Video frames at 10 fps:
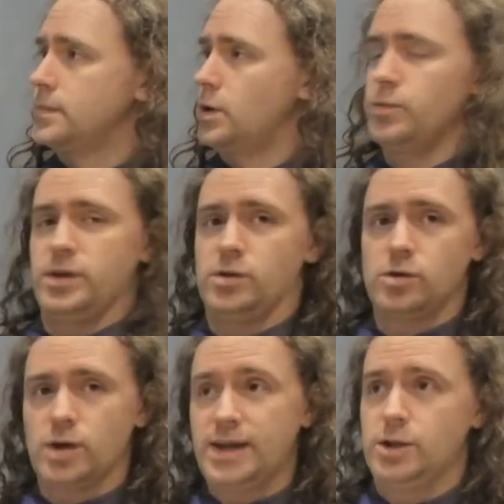Obviously you can
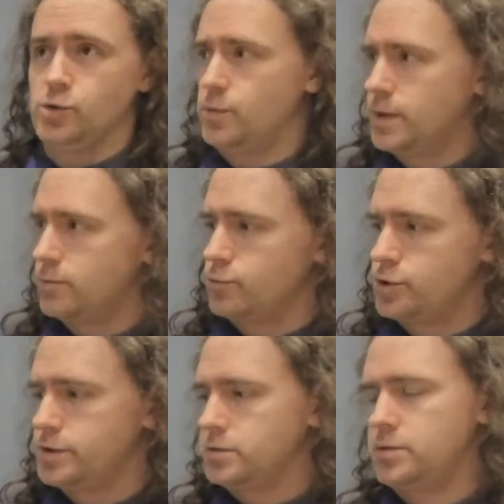cut any joint with a hammer and
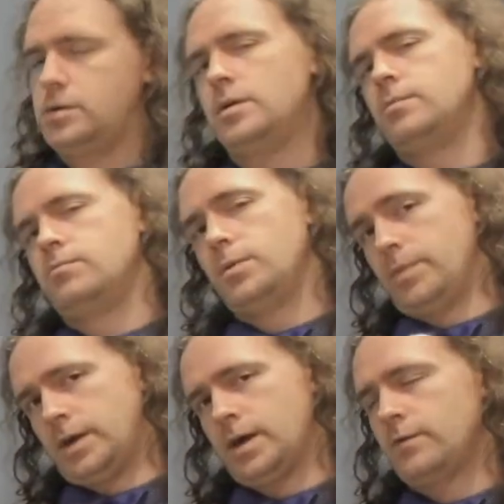chisel, but
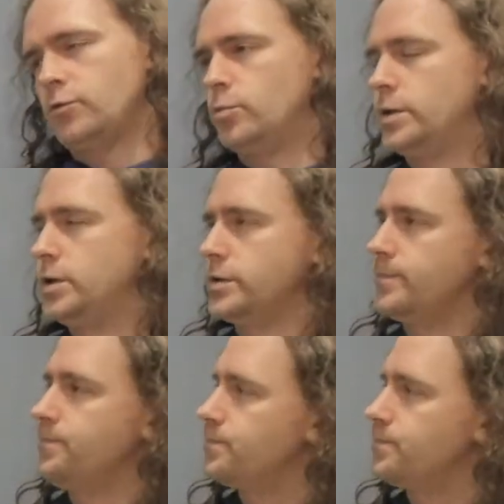be careful please.